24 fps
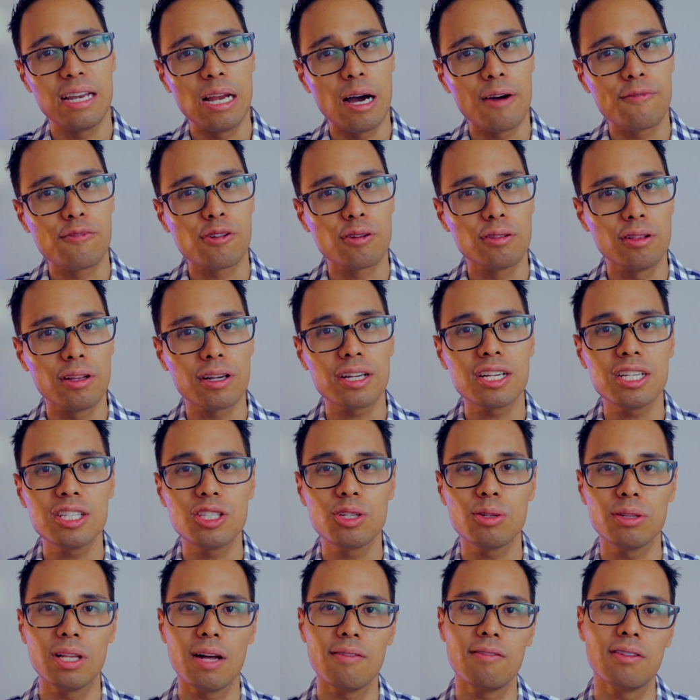Now, if you're looking
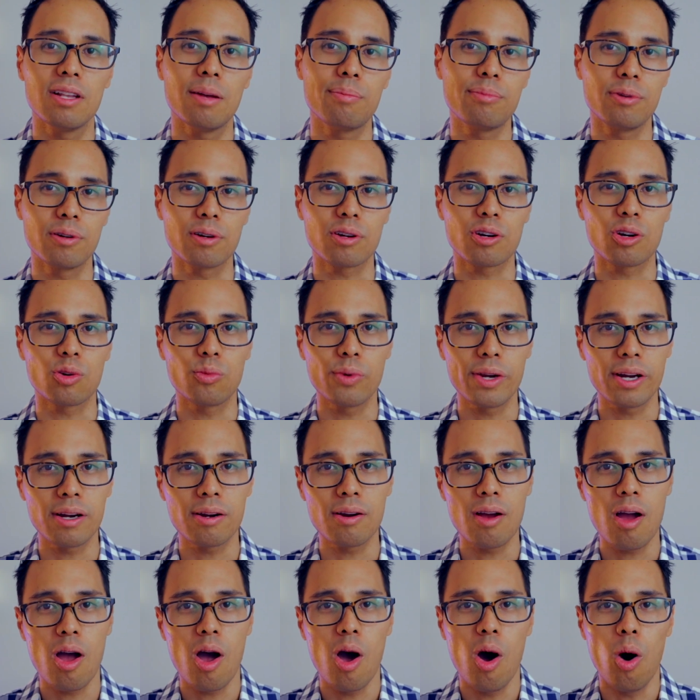to level up your
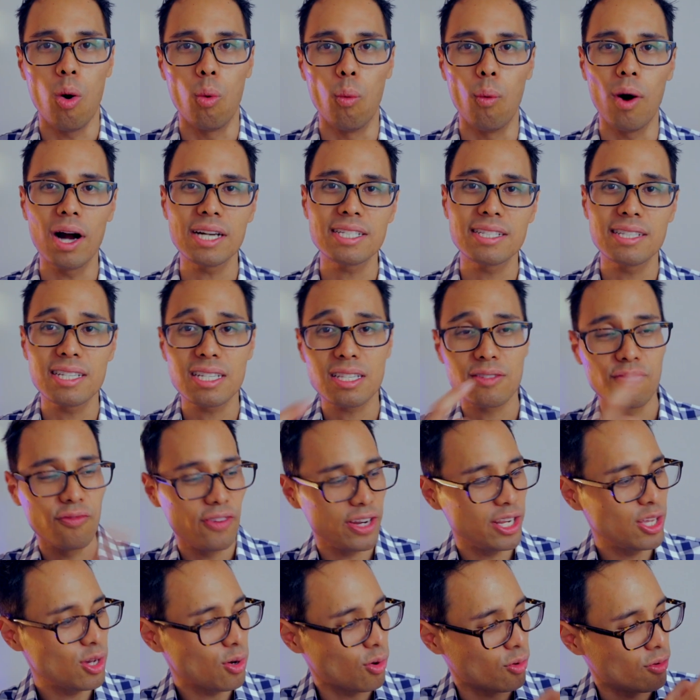career, watch this
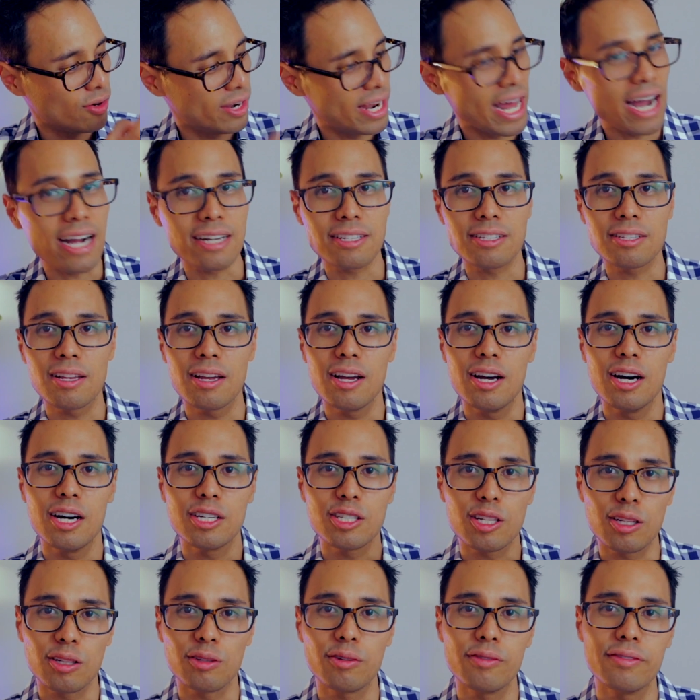video next
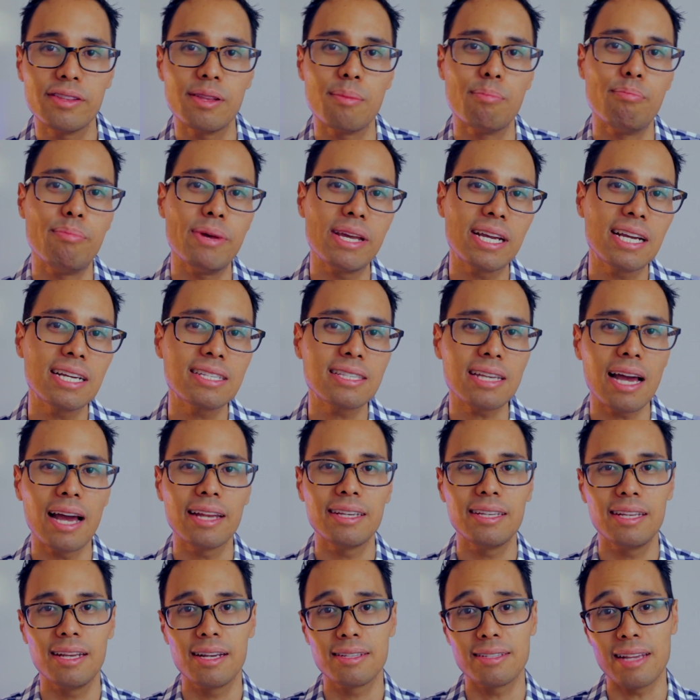to learn the biggest
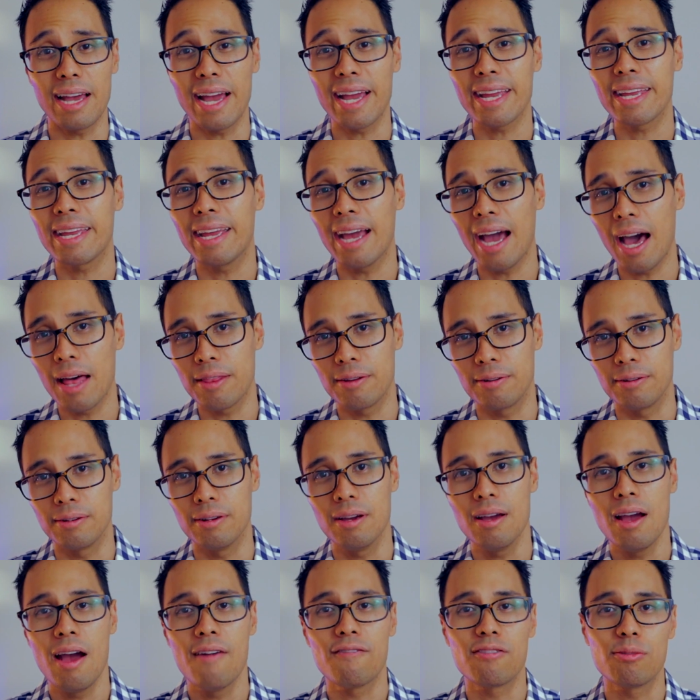ideas I
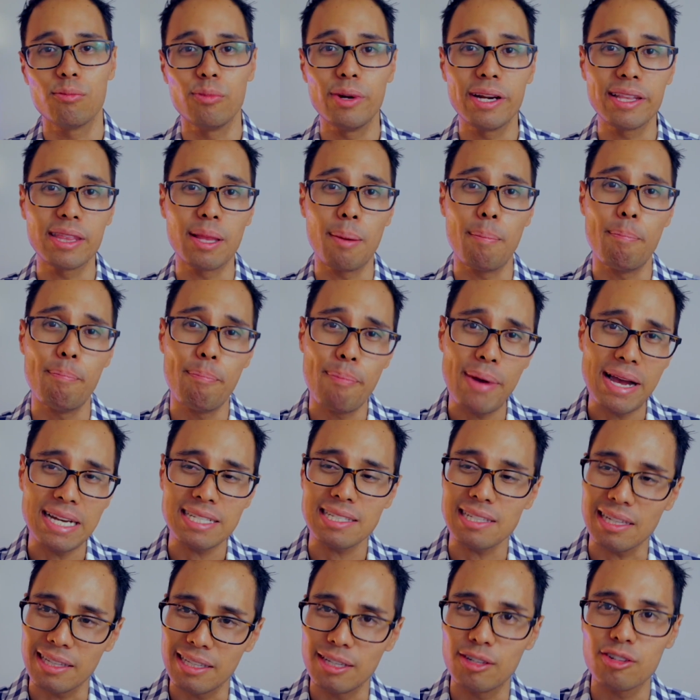gathered from reading the
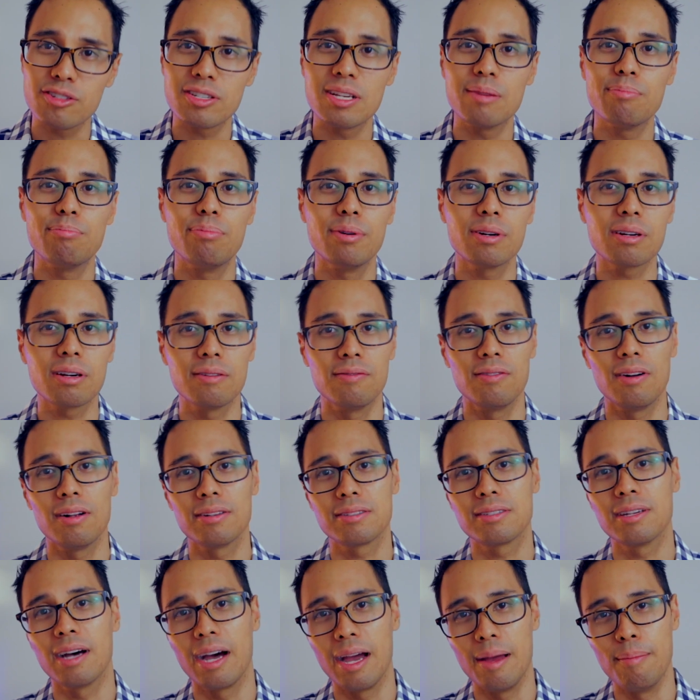best leadership book of all
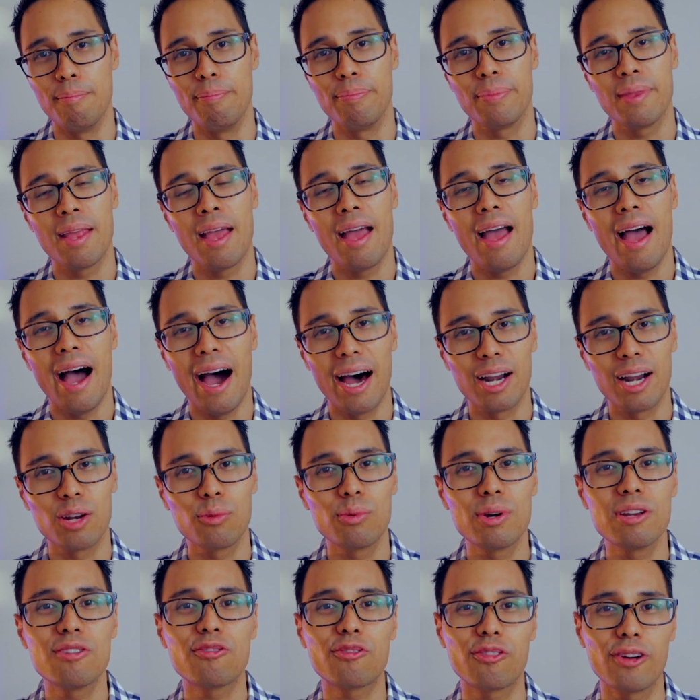time, How to
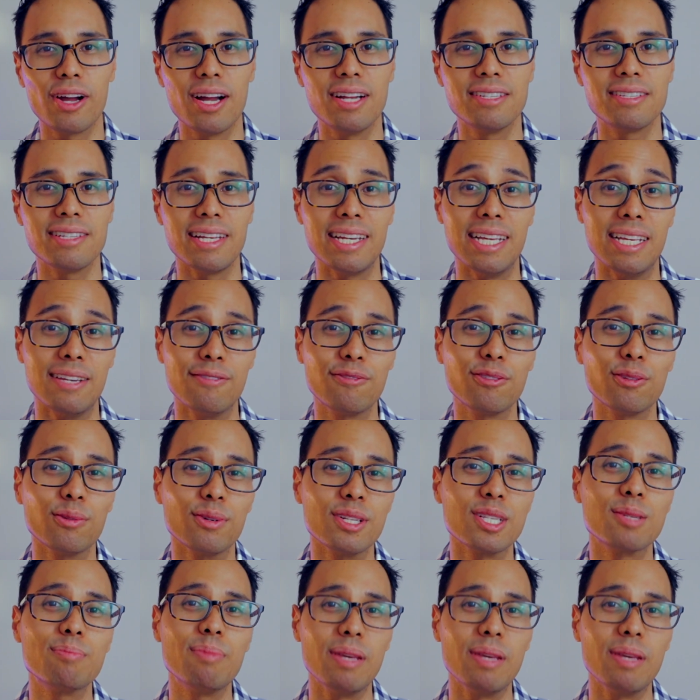Win Friends and Influence